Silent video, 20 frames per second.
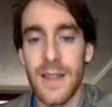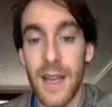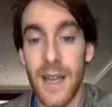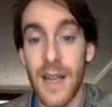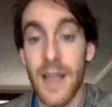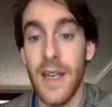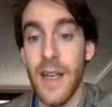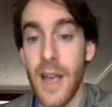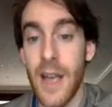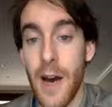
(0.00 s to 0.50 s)

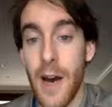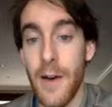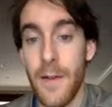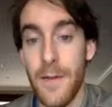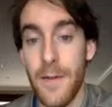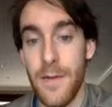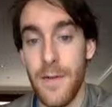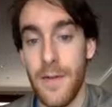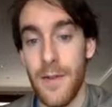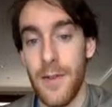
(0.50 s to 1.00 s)

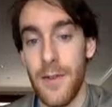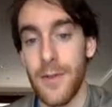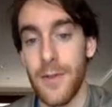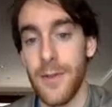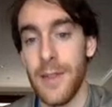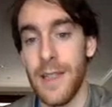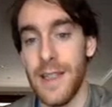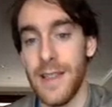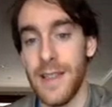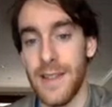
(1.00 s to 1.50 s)
enough
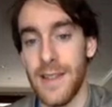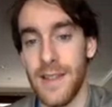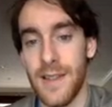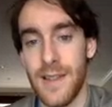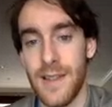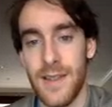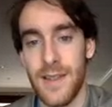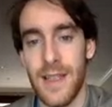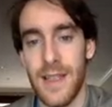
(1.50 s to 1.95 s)
greens?